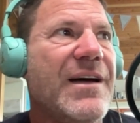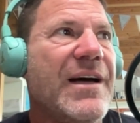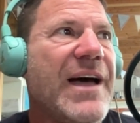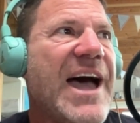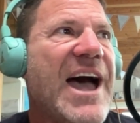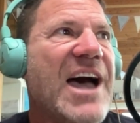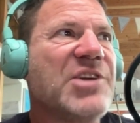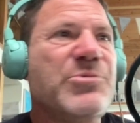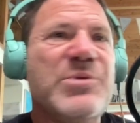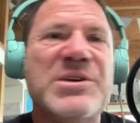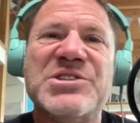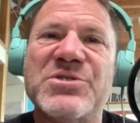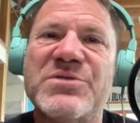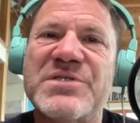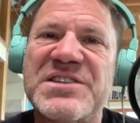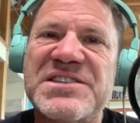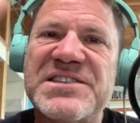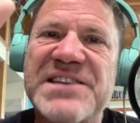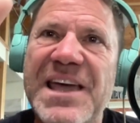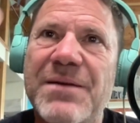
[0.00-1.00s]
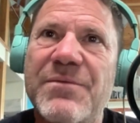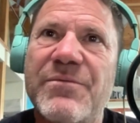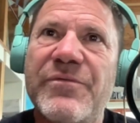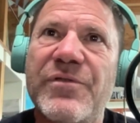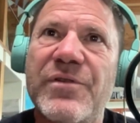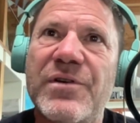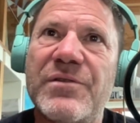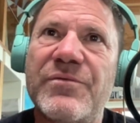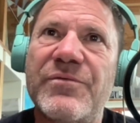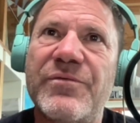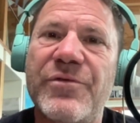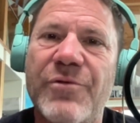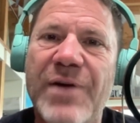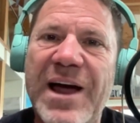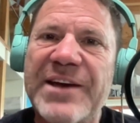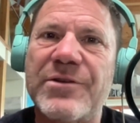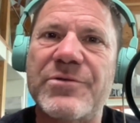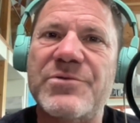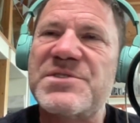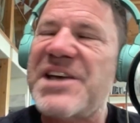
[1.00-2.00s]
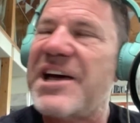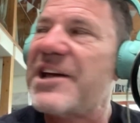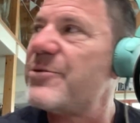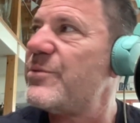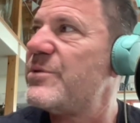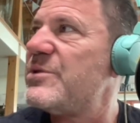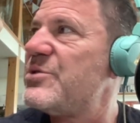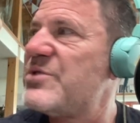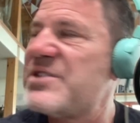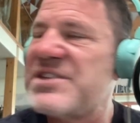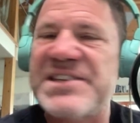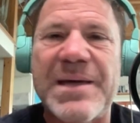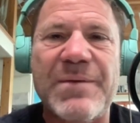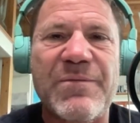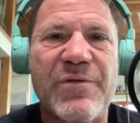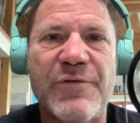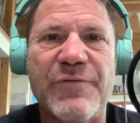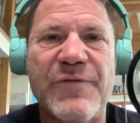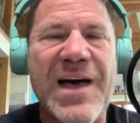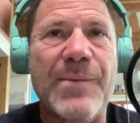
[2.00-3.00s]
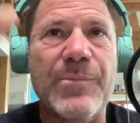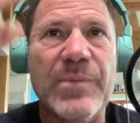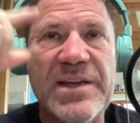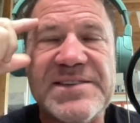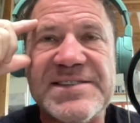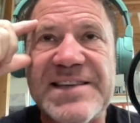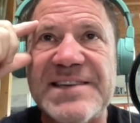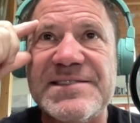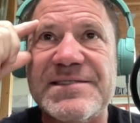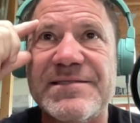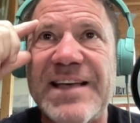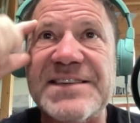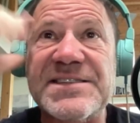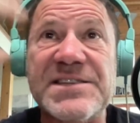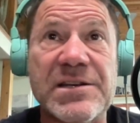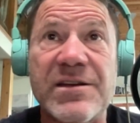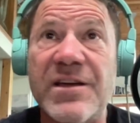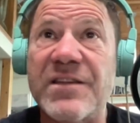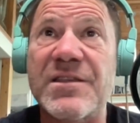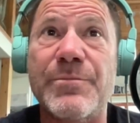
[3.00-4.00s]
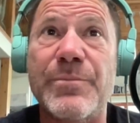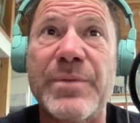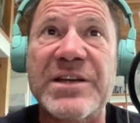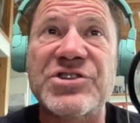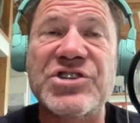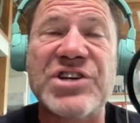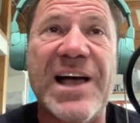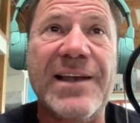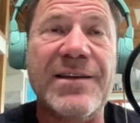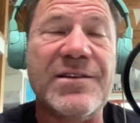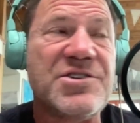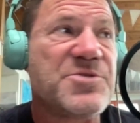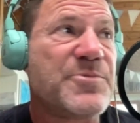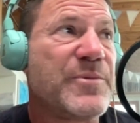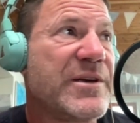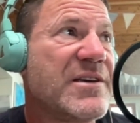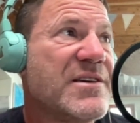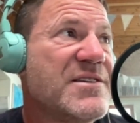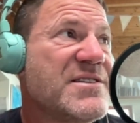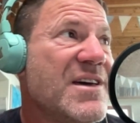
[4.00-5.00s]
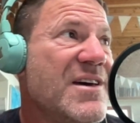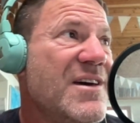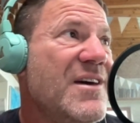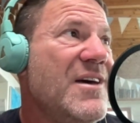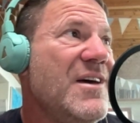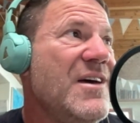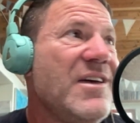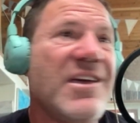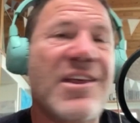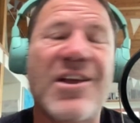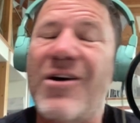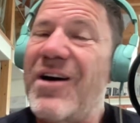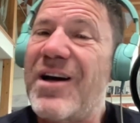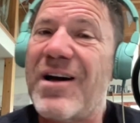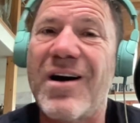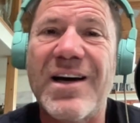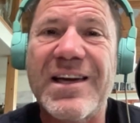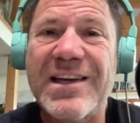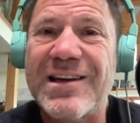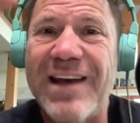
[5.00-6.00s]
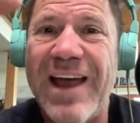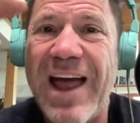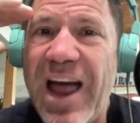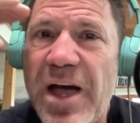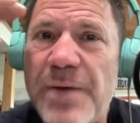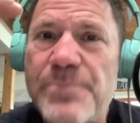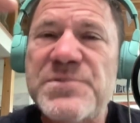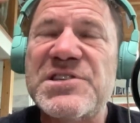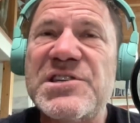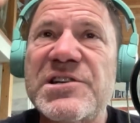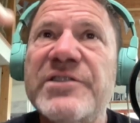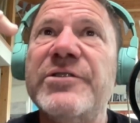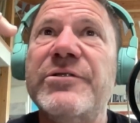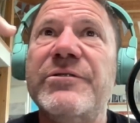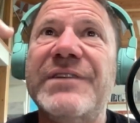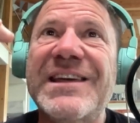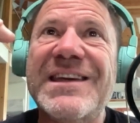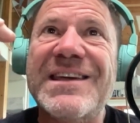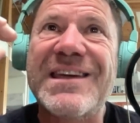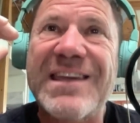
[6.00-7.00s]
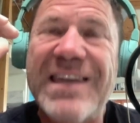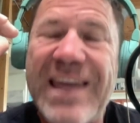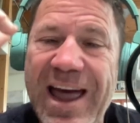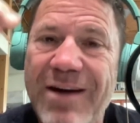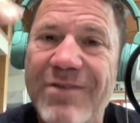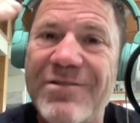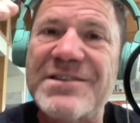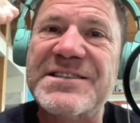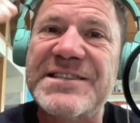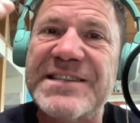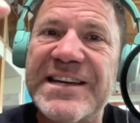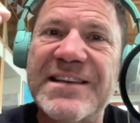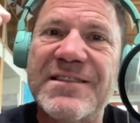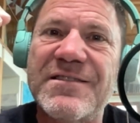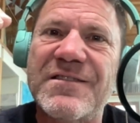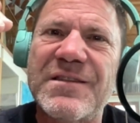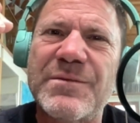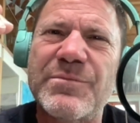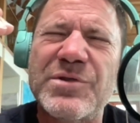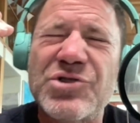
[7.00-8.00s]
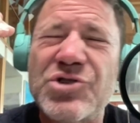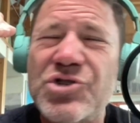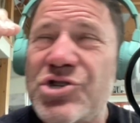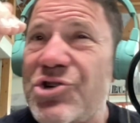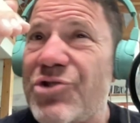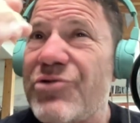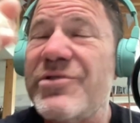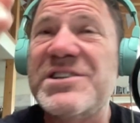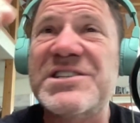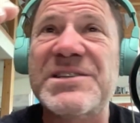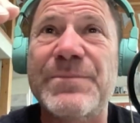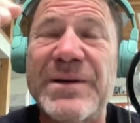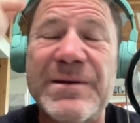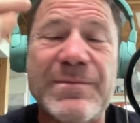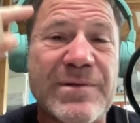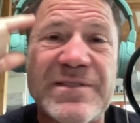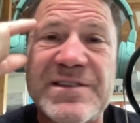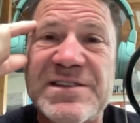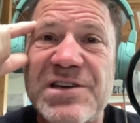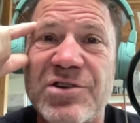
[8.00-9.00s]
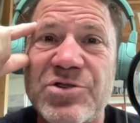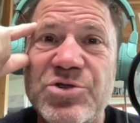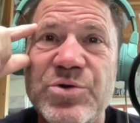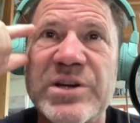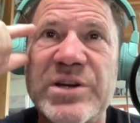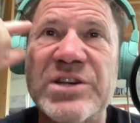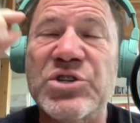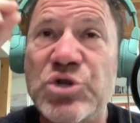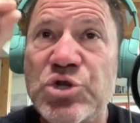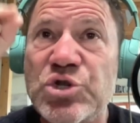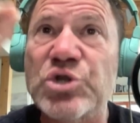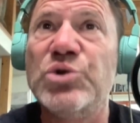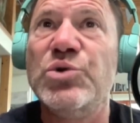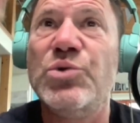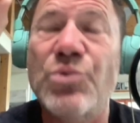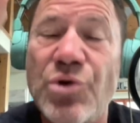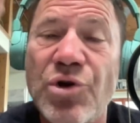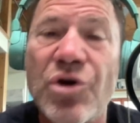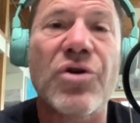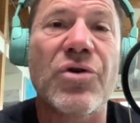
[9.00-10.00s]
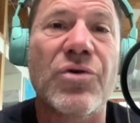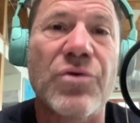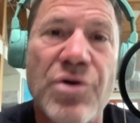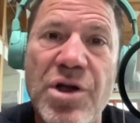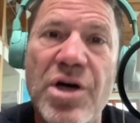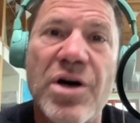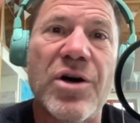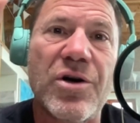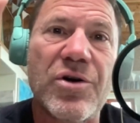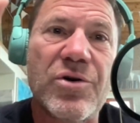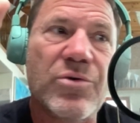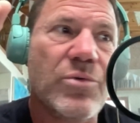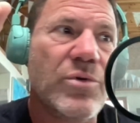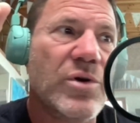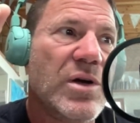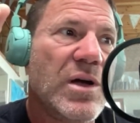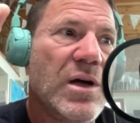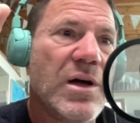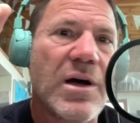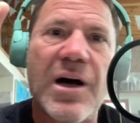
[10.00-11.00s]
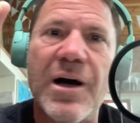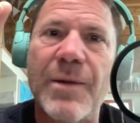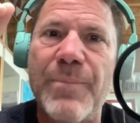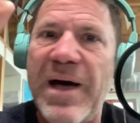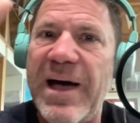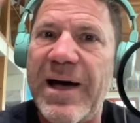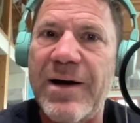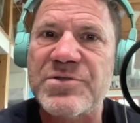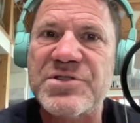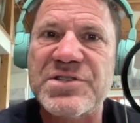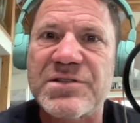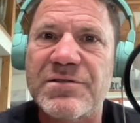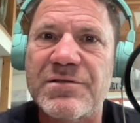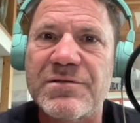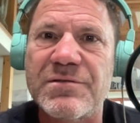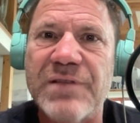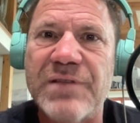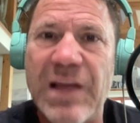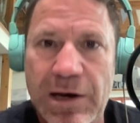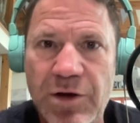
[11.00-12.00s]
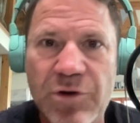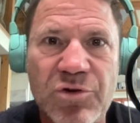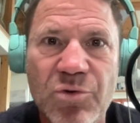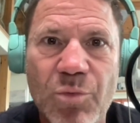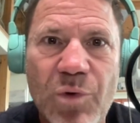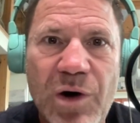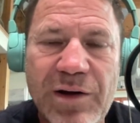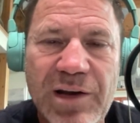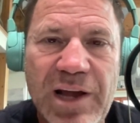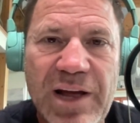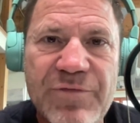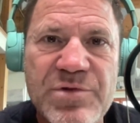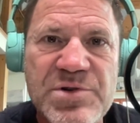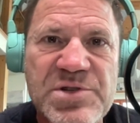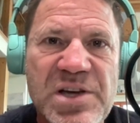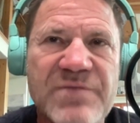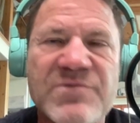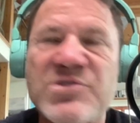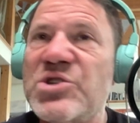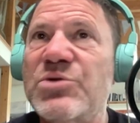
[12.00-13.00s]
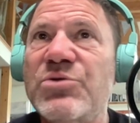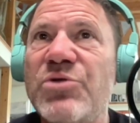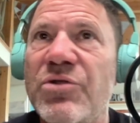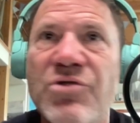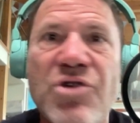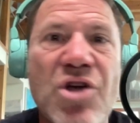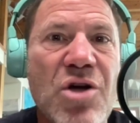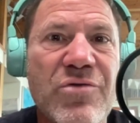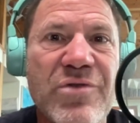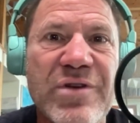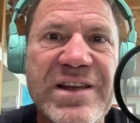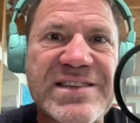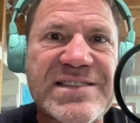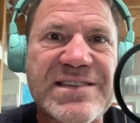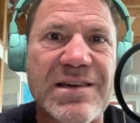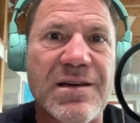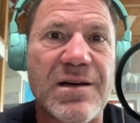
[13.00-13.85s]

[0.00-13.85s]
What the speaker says: how do we do the same for adults? How do we do the same for families? That's another big challenge, because I can absolutely guarantee that the majority of people in this country do not know about their local wildlife reserve, do not know that it's